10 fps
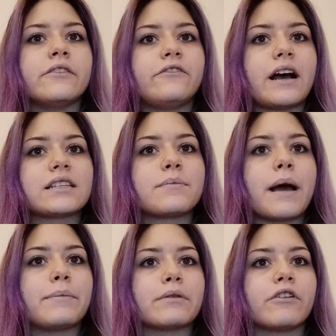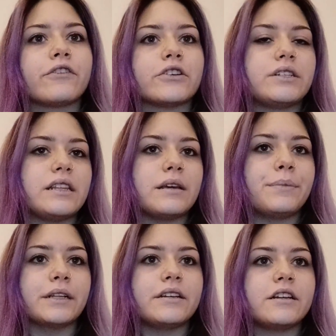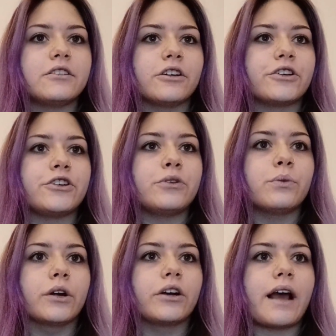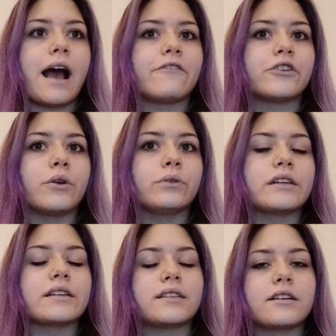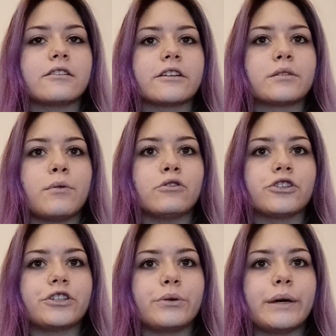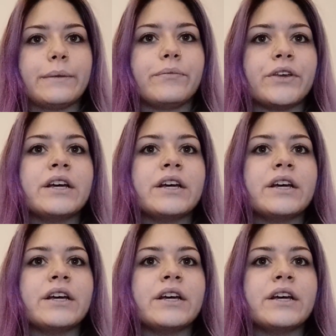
Fast mapping refers to the ability to learn a new word after only a single exposure to it.